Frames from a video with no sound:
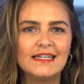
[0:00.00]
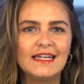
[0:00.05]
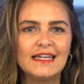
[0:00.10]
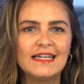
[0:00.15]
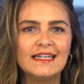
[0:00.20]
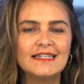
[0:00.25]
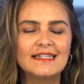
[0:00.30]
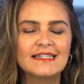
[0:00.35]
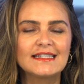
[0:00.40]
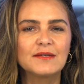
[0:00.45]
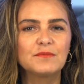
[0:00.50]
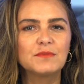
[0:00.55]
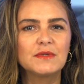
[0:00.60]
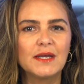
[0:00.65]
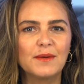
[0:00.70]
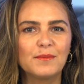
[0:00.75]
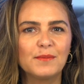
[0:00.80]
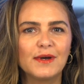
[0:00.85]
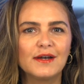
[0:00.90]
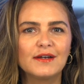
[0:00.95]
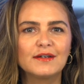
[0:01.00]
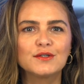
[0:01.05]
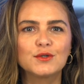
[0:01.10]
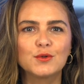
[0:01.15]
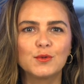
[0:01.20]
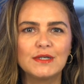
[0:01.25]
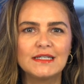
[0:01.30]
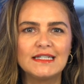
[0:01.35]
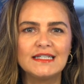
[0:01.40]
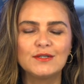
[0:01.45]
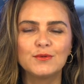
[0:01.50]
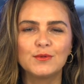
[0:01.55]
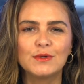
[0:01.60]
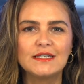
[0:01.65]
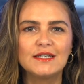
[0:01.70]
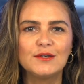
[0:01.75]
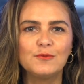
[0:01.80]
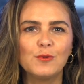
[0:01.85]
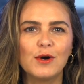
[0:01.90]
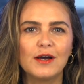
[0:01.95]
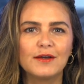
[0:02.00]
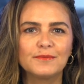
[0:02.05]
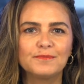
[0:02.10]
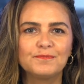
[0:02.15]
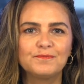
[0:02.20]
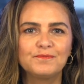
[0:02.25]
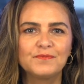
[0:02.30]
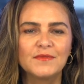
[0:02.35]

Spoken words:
in September 2021.